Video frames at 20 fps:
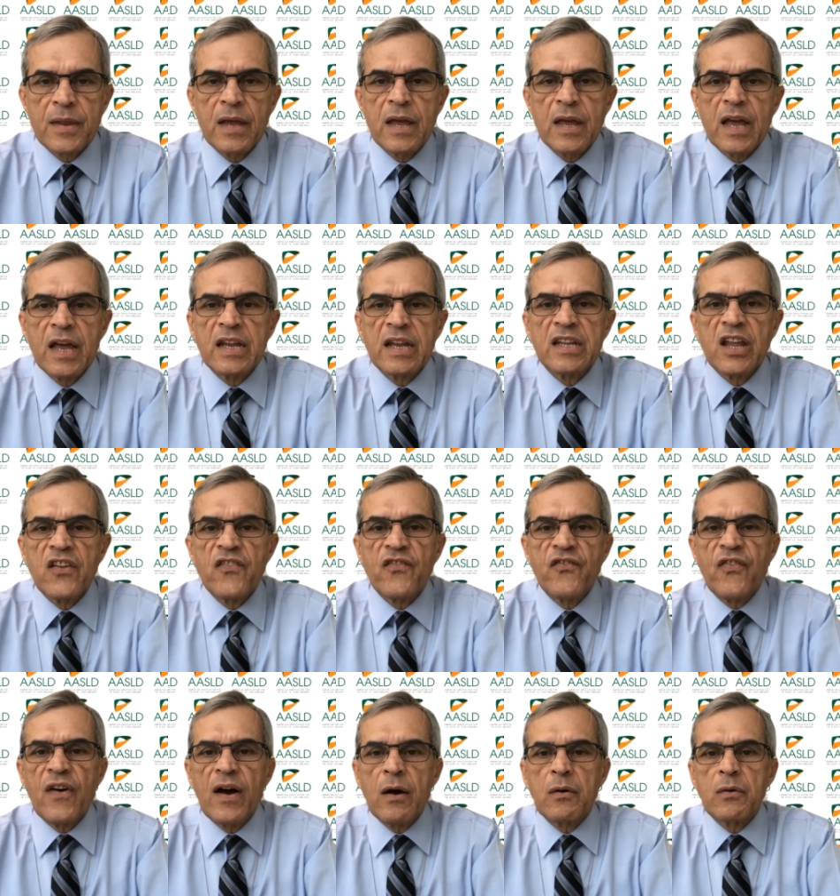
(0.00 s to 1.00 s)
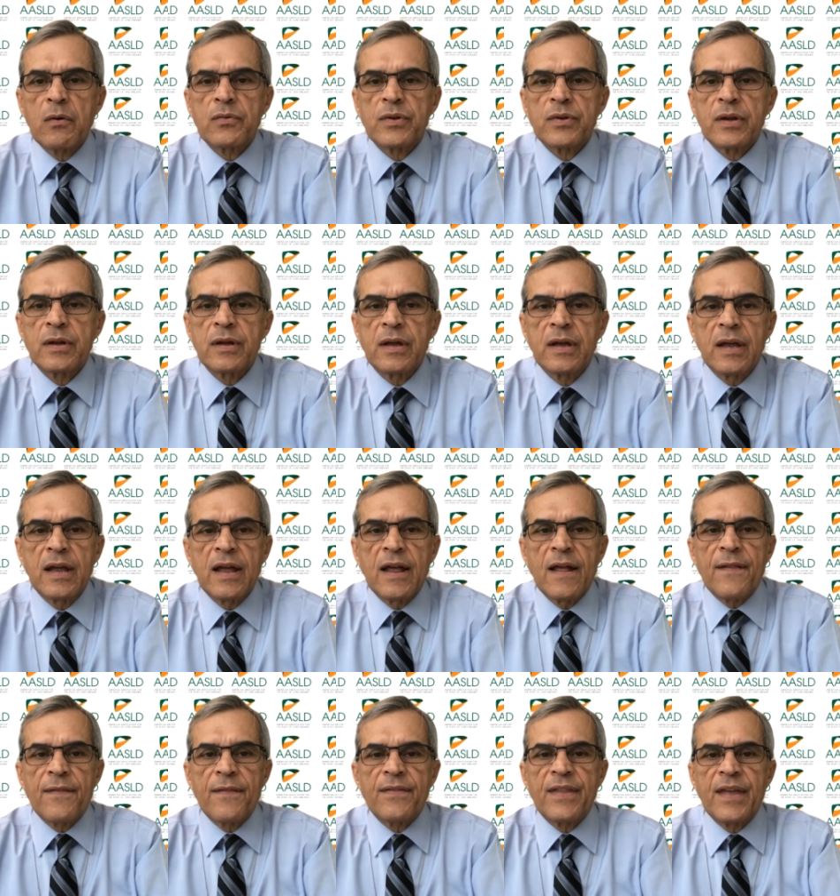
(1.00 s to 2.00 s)
And they found
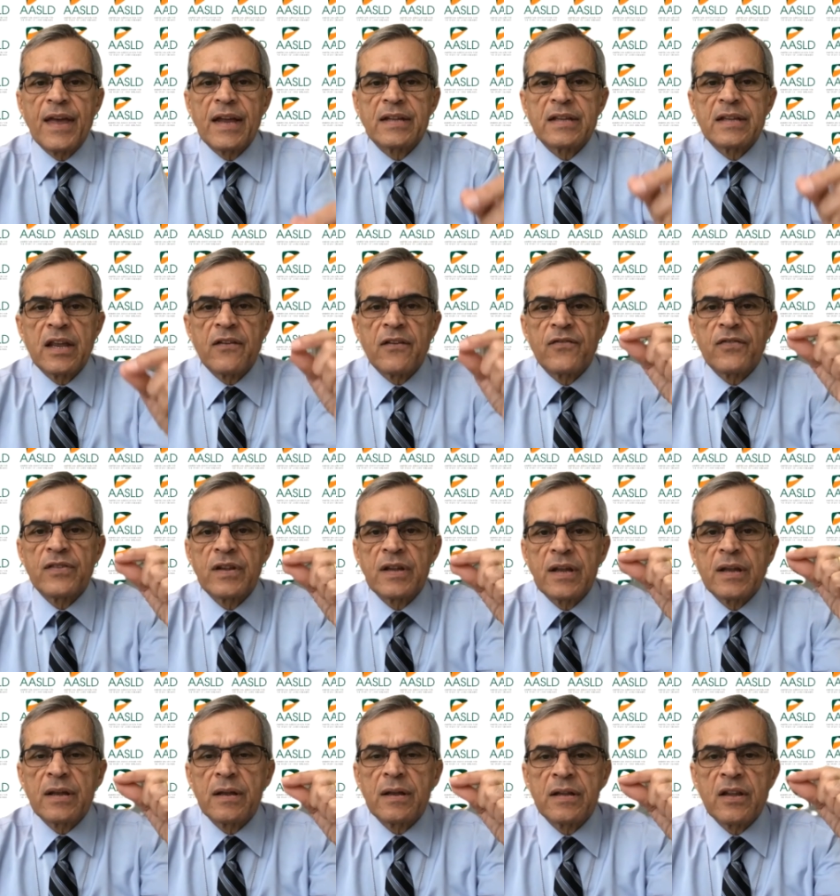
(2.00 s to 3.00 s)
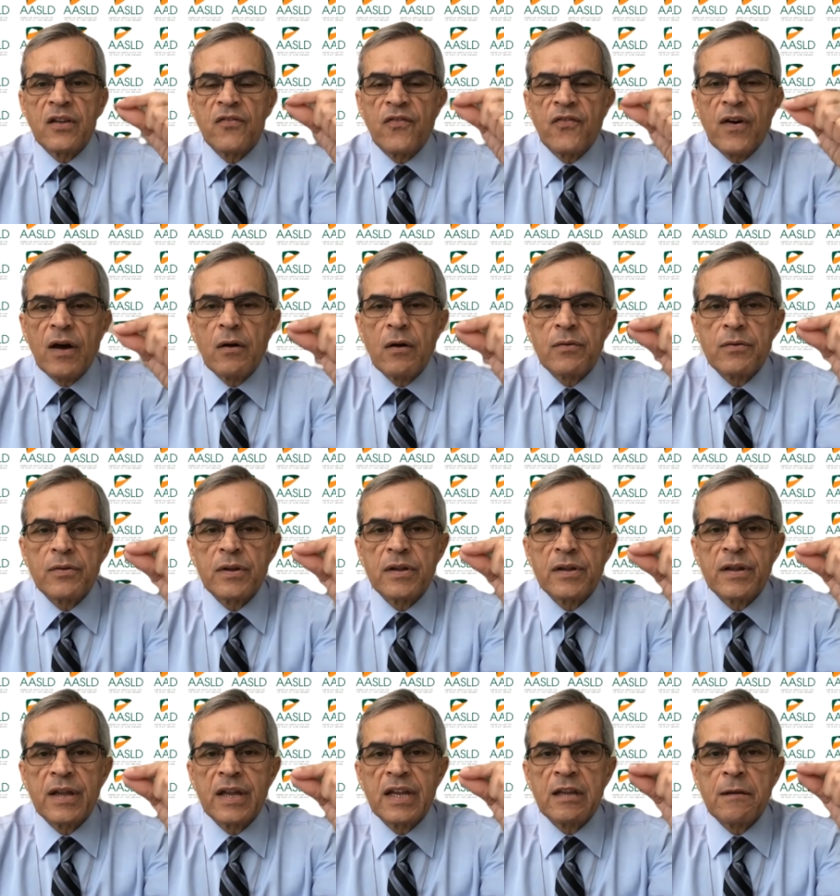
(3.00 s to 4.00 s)
that if they, they found
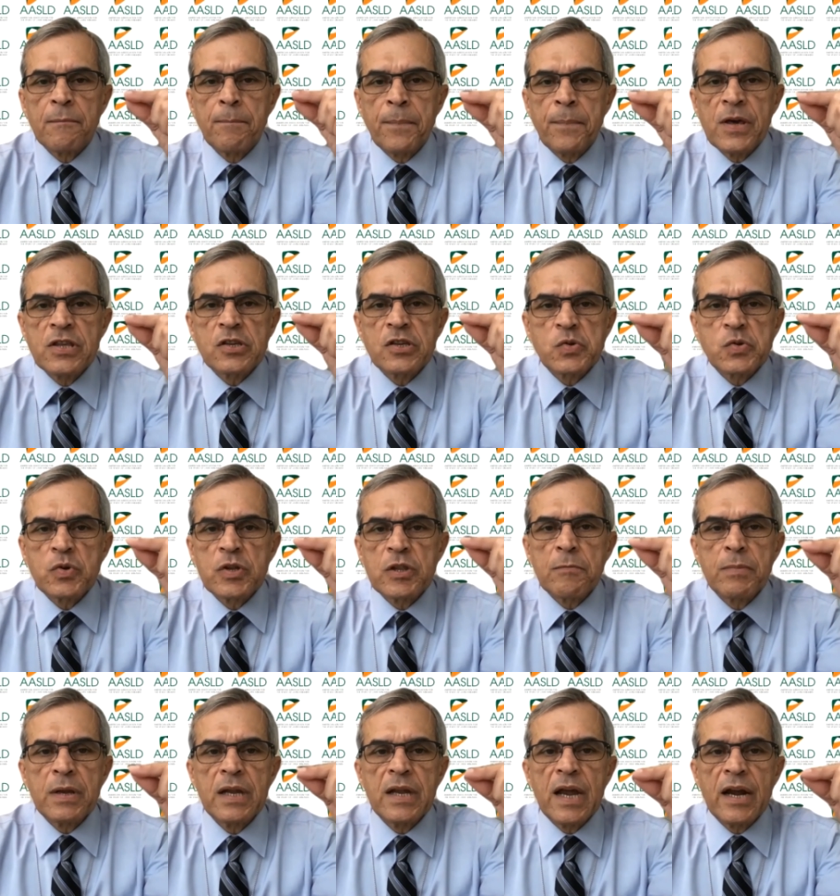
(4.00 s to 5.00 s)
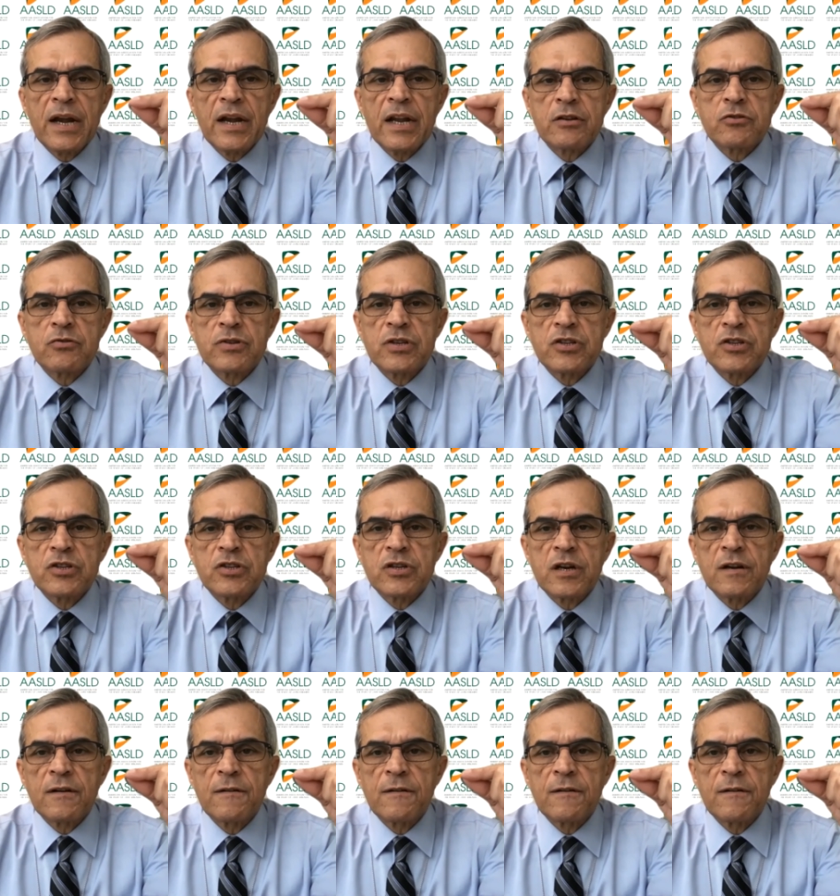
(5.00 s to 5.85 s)
that in patients with biliary atresia,